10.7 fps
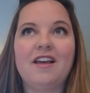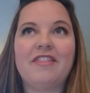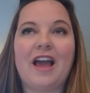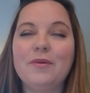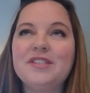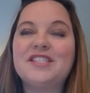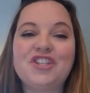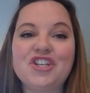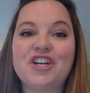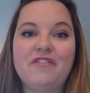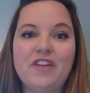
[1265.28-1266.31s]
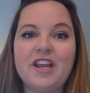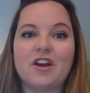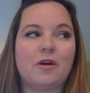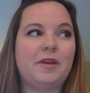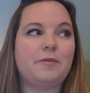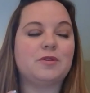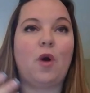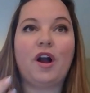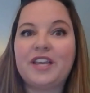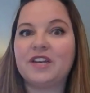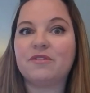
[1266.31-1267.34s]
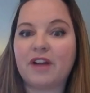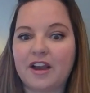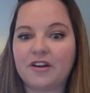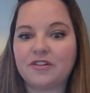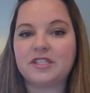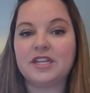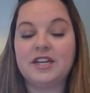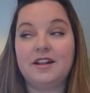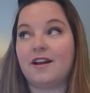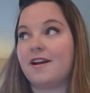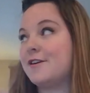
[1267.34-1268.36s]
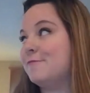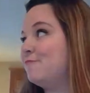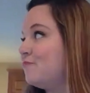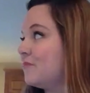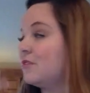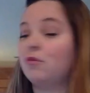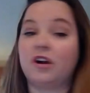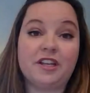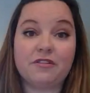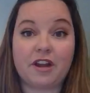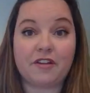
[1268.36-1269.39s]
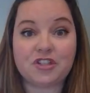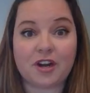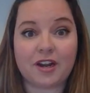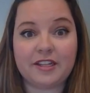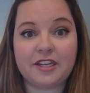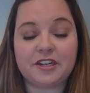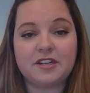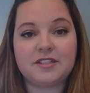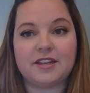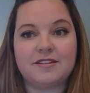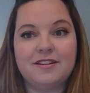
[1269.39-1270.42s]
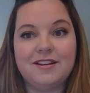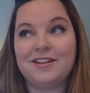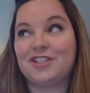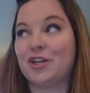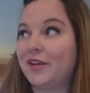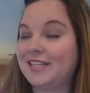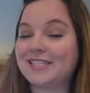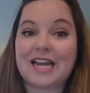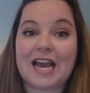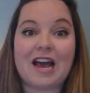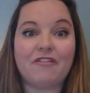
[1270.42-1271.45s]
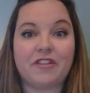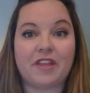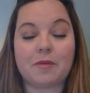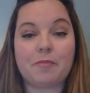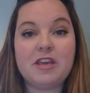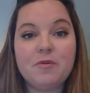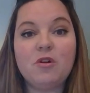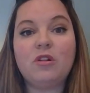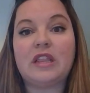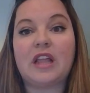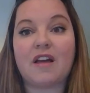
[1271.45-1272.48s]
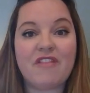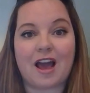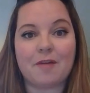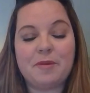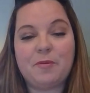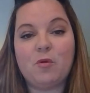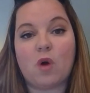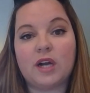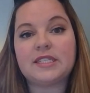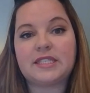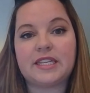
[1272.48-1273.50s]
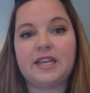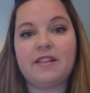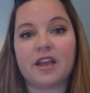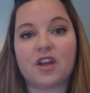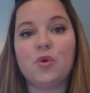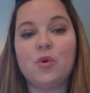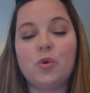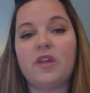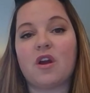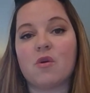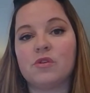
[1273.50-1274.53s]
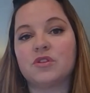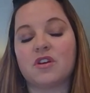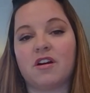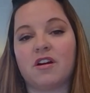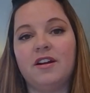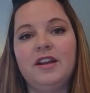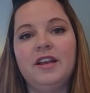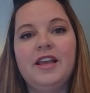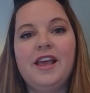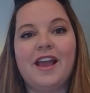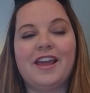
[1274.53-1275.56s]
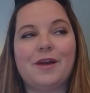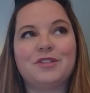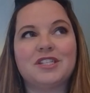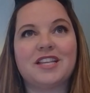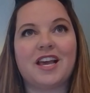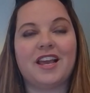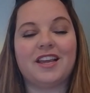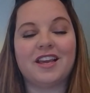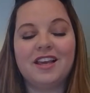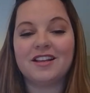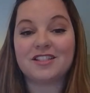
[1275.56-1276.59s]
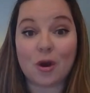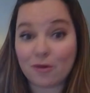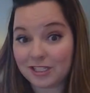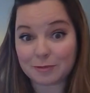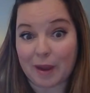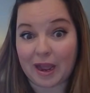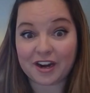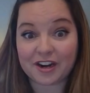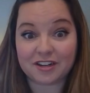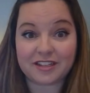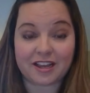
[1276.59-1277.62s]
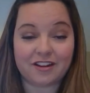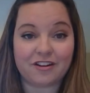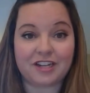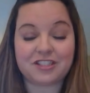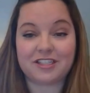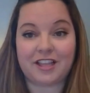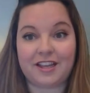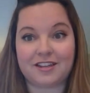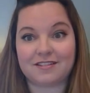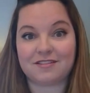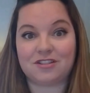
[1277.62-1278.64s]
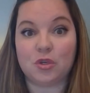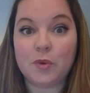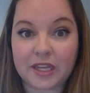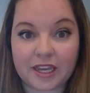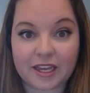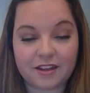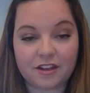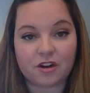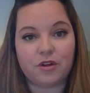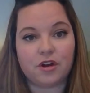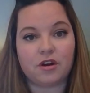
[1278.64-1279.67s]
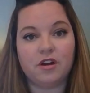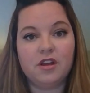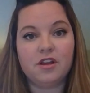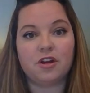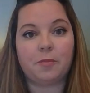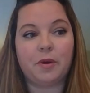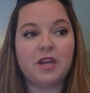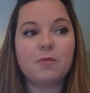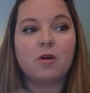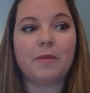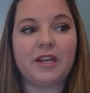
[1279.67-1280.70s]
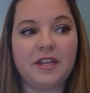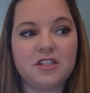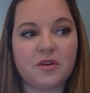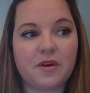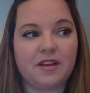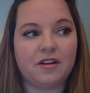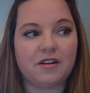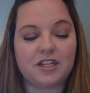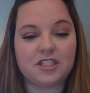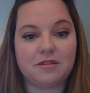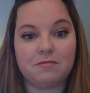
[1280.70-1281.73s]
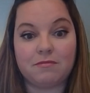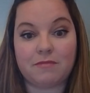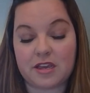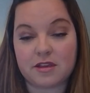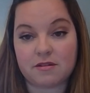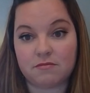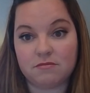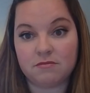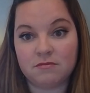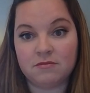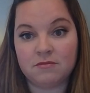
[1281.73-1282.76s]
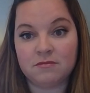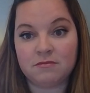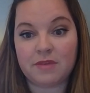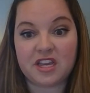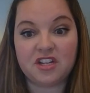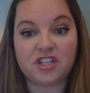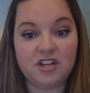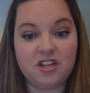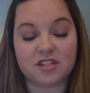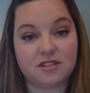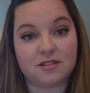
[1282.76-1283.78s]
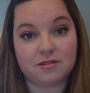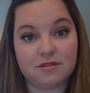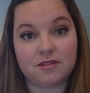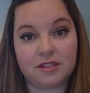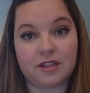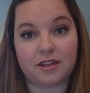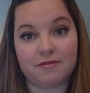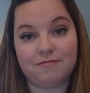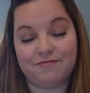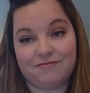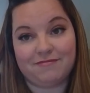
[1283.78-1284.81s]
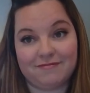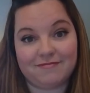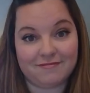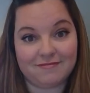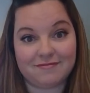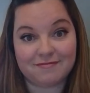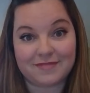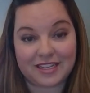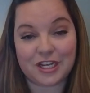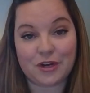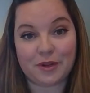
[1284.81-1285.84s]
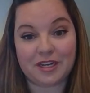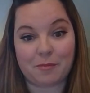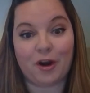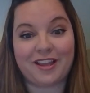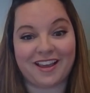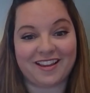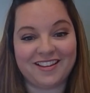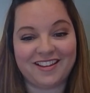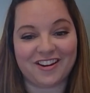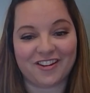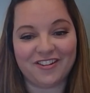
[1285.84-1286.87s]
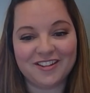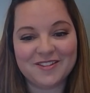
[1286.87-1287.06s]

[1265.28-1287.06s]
that was such a good video i mean he was walking around um, walking around the dry cleaners and showing his staff and like people love that people want to see like who the owners are and i was just like so inspired that you're actually like doing it you know you're you're putting more money into it you're actually making making changes and like yeah. continuing to market you know